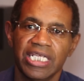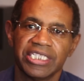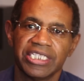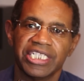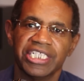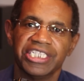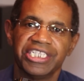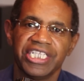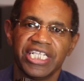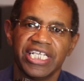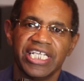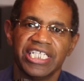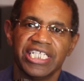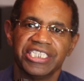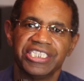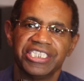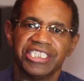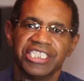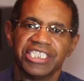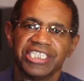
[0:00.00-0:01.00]
This
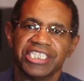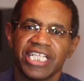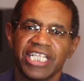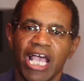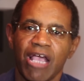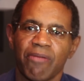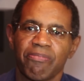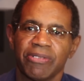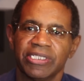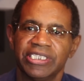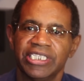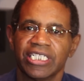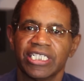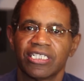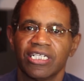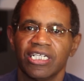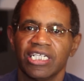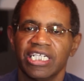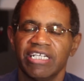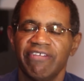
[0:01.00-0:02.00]
lens is not
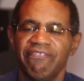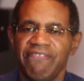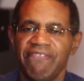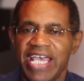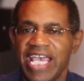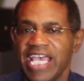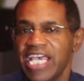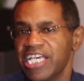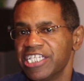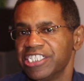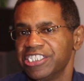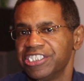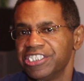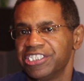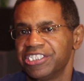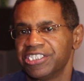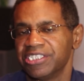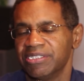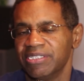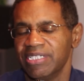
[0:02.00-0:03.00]
particularly fast
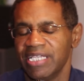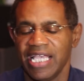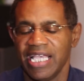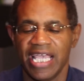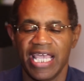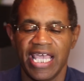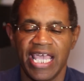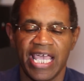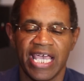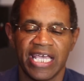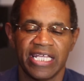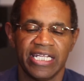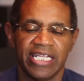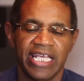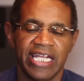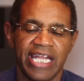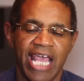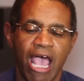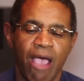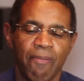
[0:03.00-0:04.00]
at
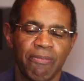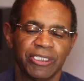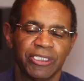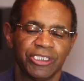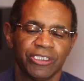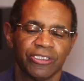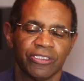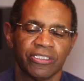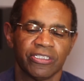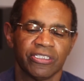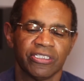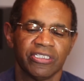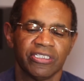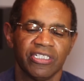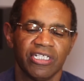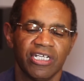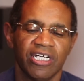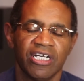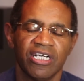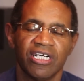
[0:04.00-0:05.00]
an aperture
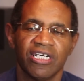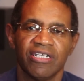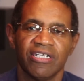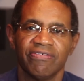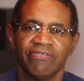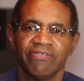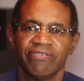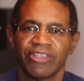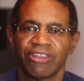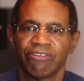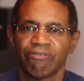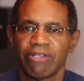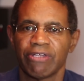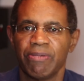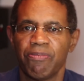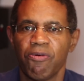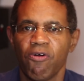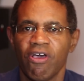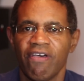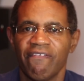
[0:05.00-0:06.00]
of
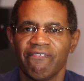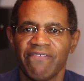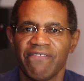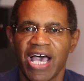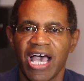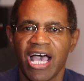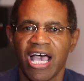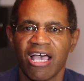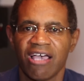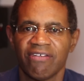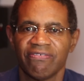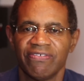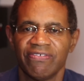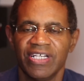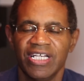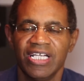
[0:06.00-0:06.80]
3.5